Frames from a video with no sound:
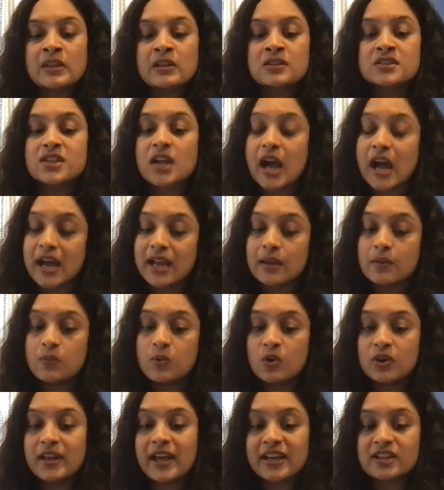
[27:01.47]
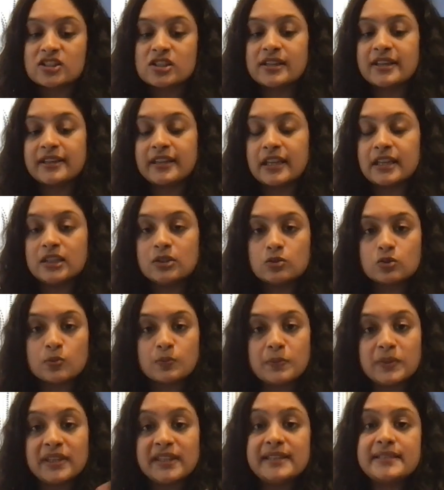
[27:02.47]
So I would actually tell you to
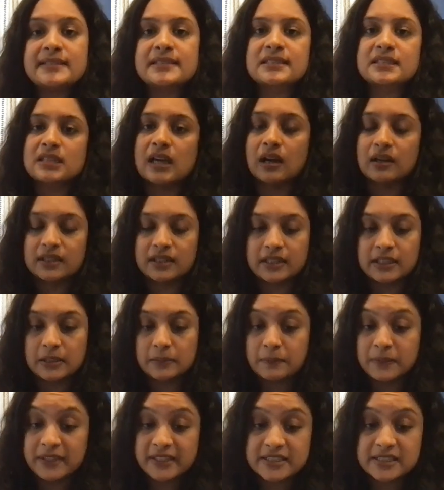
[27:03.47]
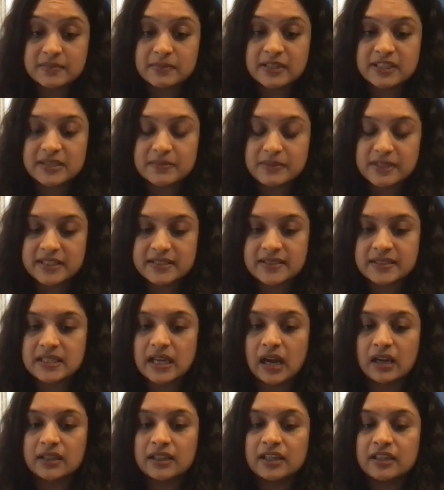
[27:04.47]
please start it. Please
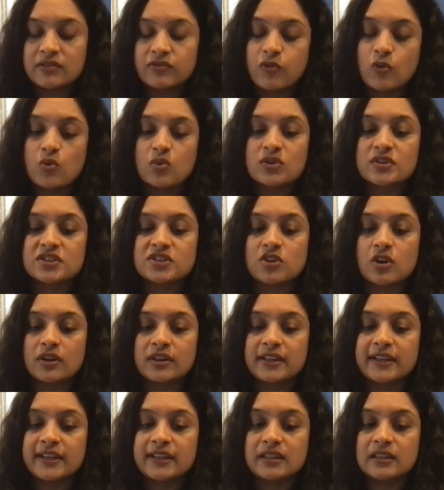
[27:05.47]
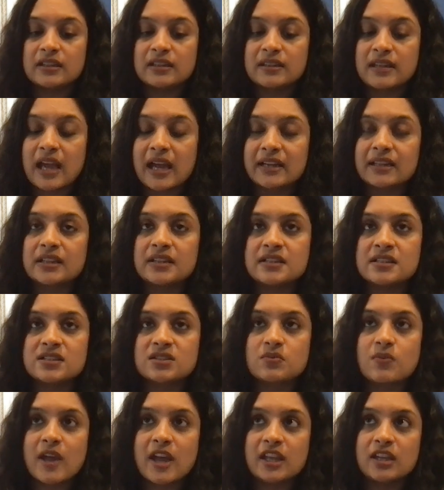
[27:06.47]
start it. Focus on it. That
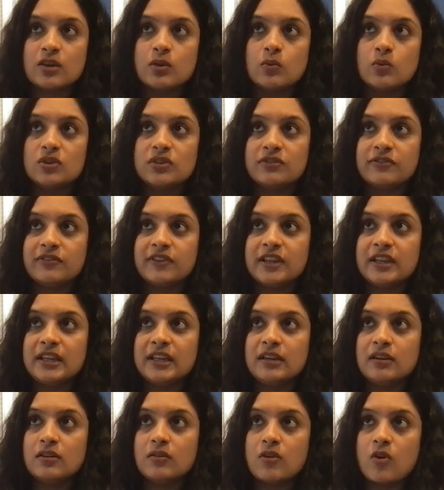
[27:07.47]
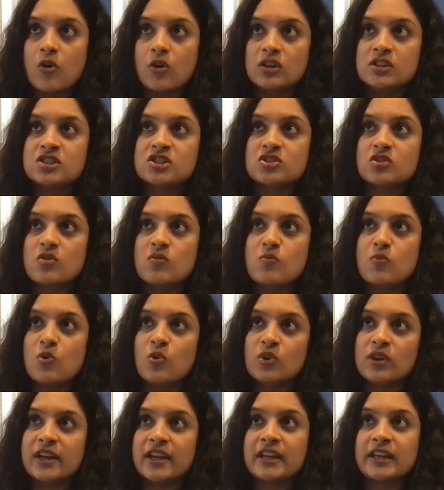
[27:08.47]
is where you would feel also
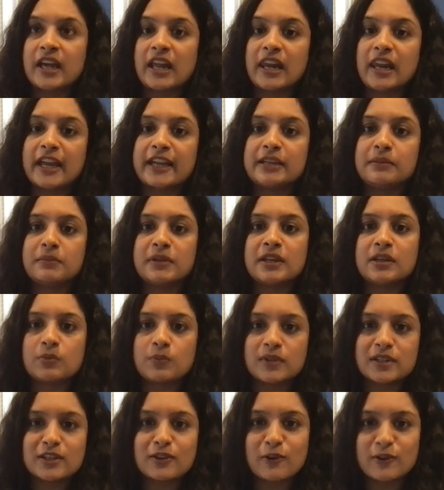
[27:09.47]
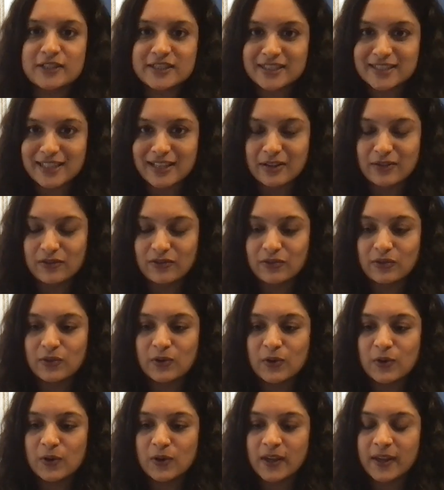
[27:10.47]
more in alignment with yourself.
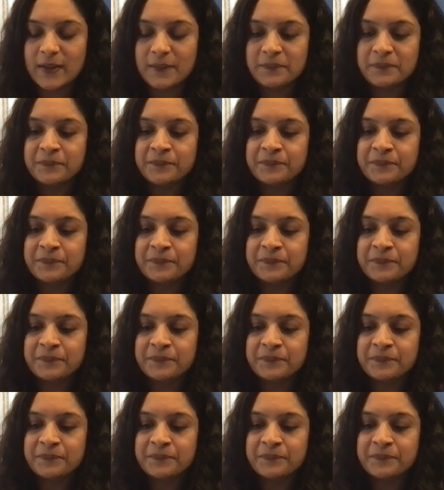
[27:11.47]
Okay.